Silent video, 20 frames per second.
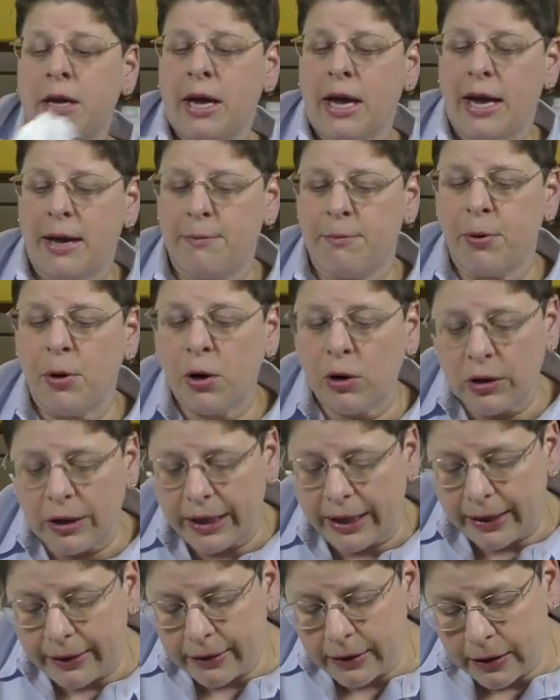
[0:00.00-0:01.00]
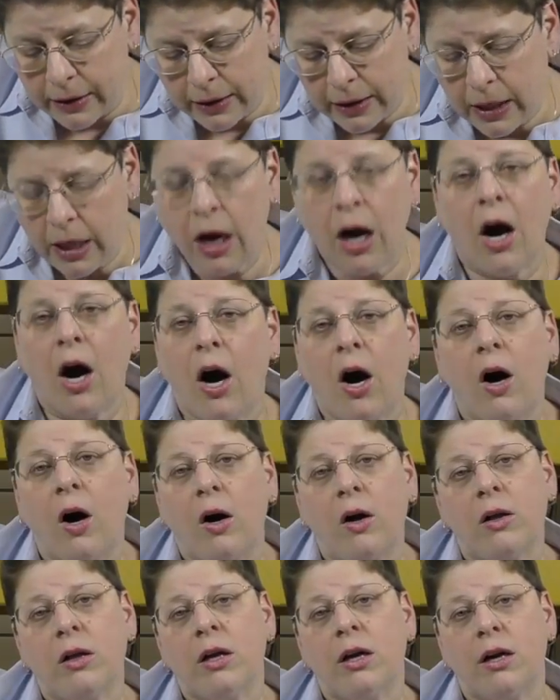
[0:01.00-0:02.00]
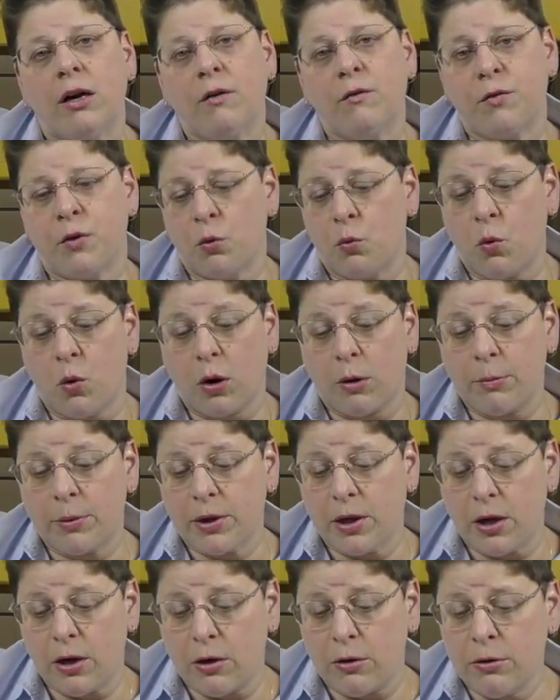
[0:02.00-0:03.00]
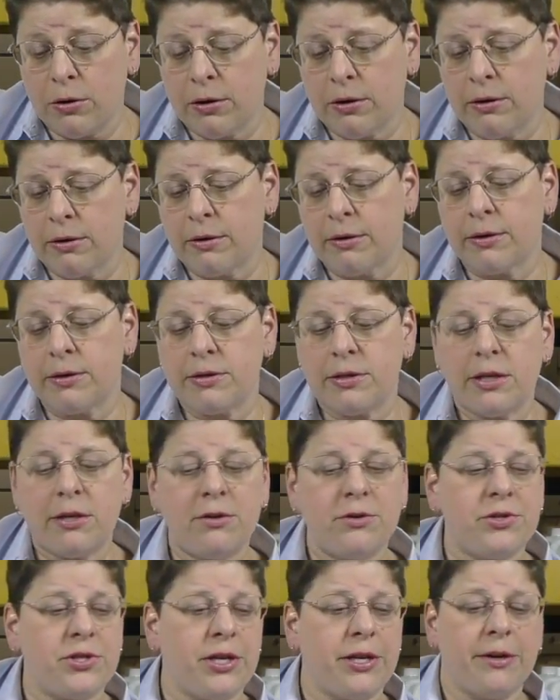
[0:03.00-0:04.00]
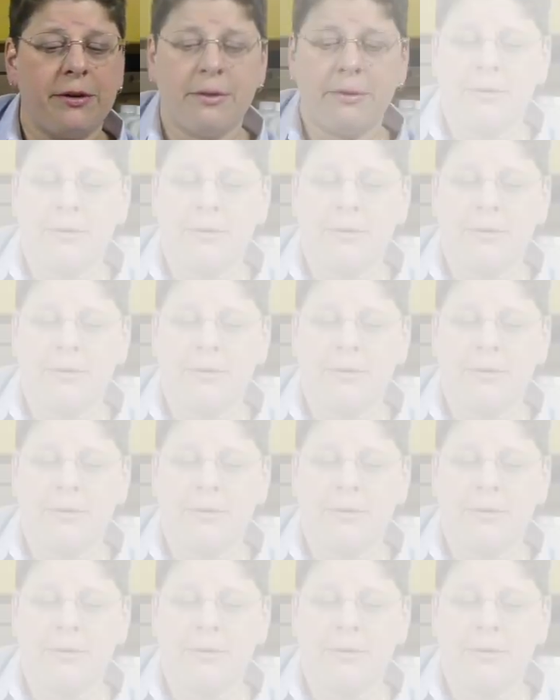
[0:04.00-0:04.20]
and pull in all of the Warm Glow Synergy.